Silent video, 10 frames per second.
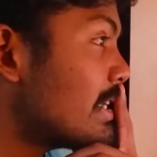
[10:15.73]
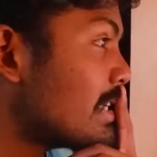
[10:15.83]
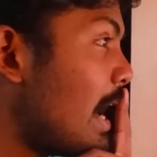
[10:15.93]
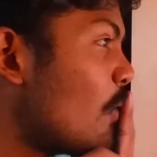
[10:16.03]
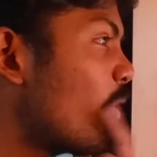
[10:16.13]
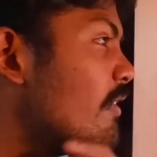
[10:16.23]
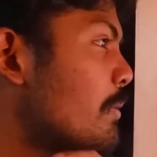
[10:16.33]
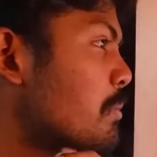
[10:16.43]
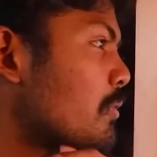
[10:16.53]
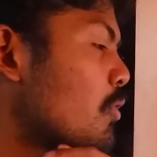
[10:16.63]
This
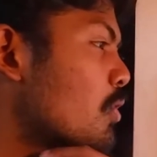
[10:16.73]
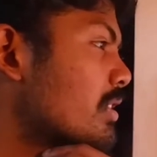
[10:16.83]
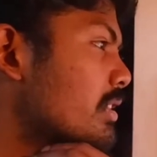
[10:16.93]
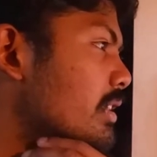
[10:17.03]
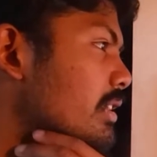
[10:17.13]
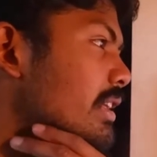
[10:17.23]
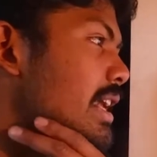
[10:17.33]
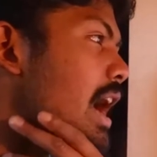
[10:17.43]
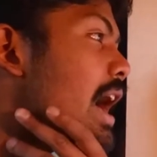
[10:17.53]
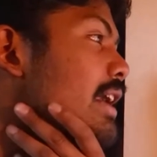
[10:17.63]
however provoked
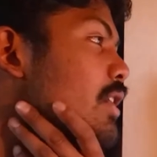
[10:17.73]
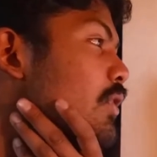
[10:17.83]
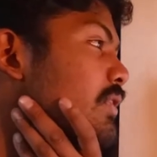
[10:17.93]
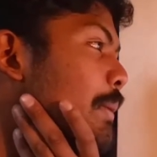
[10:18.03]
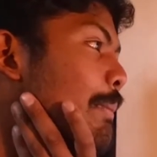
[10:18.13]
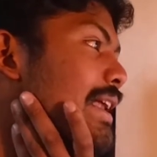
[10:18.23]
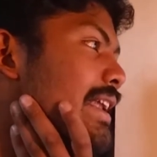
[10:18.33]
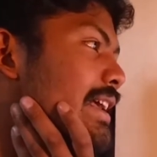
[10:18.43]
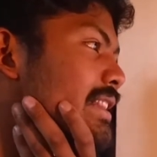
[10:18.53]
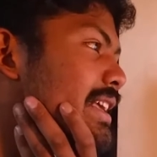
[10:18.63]
the ire of the
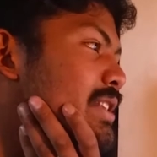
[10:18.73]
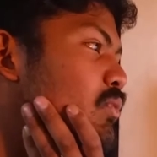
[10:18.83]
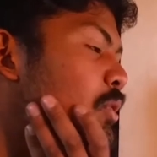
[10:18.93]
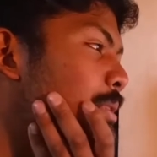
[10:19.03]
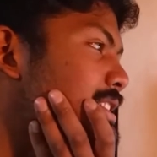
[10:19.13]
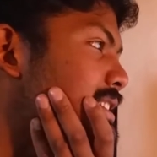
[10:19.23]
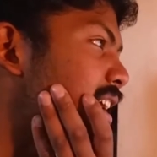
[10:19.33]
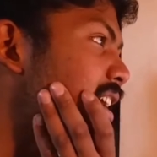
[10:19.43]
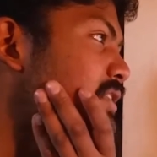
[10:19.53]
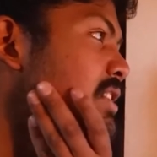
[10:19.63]
men in these women's
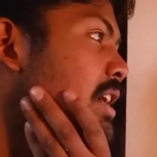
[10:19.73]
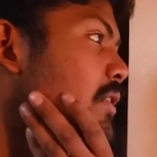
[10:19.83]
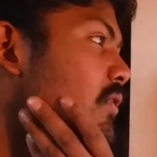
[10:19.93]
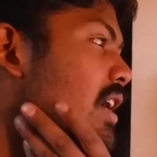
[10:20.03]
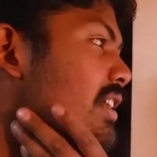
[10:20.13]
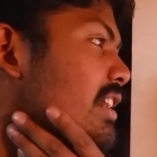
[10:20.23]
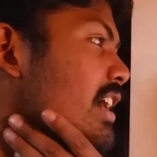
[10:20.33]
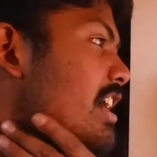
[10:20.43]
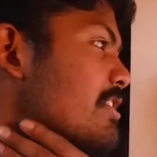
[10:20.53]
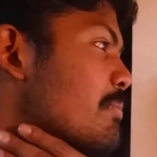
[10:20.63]
lives,
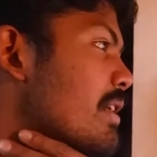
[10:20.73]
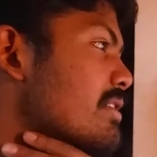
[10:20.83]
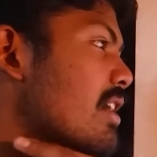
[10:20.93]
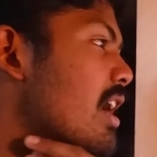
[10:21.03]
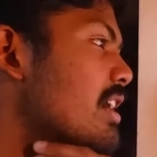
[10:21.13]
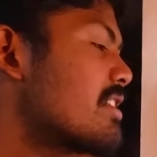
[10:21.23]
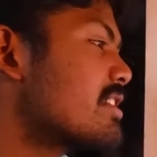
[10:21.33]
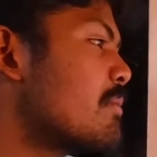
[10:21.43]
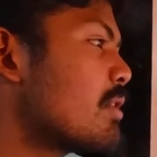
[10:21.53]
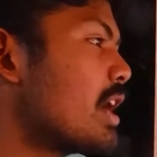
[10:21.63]
father, husbands, hardy
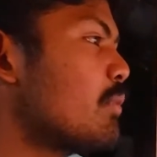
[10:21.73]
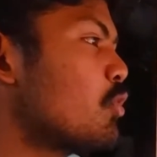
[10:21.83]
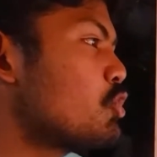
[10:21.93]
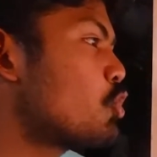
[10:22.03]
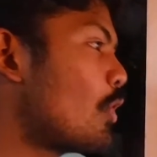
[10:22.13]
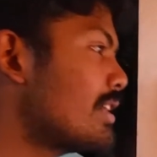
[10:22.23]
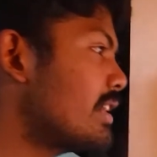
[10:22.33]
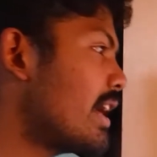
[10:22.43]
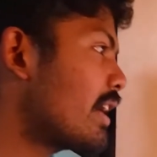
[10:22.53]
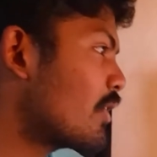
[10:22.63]
samurai who
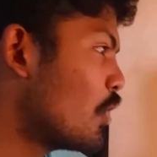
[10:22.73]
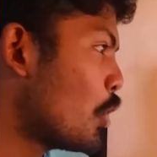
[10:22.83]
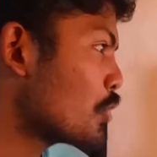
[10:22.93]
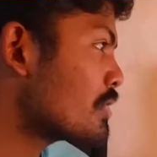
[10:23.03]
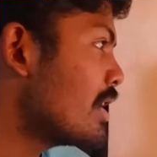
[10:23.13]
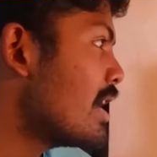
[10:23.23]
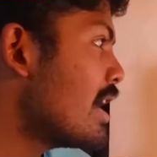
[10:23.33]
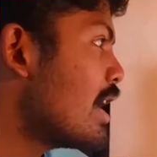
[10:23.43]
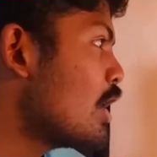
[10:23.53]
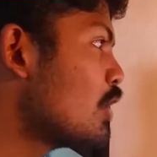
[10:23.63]
joined their cause.
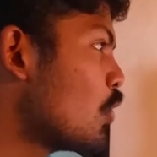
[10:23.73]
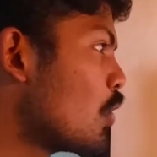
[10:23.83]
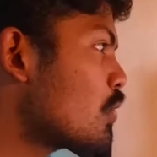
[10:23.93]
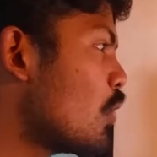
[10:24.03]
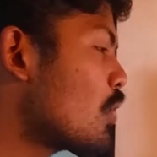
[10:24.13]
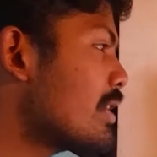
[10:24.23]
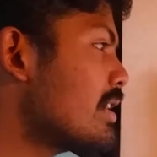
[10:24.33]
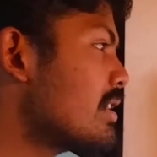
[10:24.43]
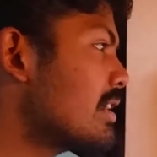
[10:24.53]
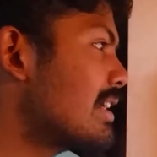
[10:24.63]
Lord
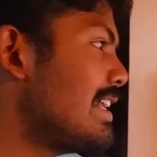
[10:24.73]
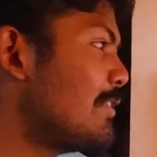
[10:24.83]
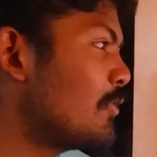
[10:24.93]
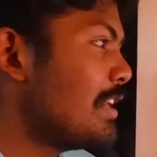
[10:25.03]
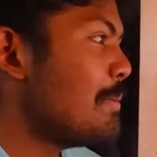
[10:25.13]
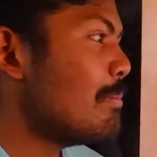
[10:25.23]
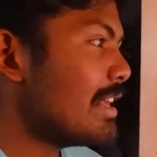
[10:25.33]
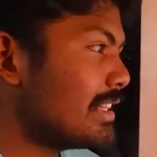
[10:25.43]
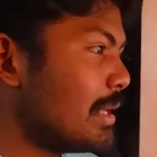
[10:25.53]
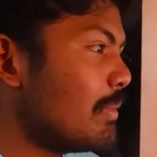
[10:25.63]
Oden gleefully
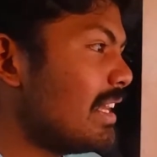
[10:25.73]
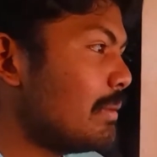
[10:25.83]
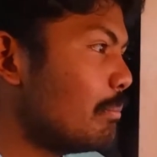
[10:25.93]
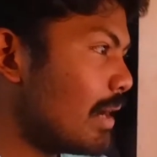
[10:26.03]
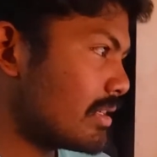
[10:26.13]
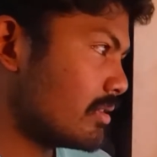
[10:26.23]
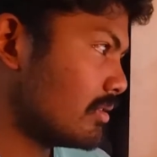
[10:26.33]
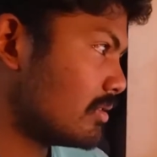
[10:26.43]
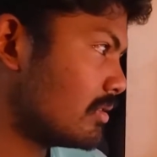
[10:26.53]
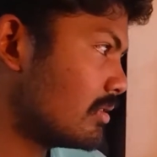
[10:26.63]
met them in
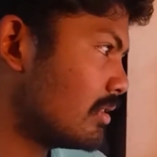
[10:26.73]
battle.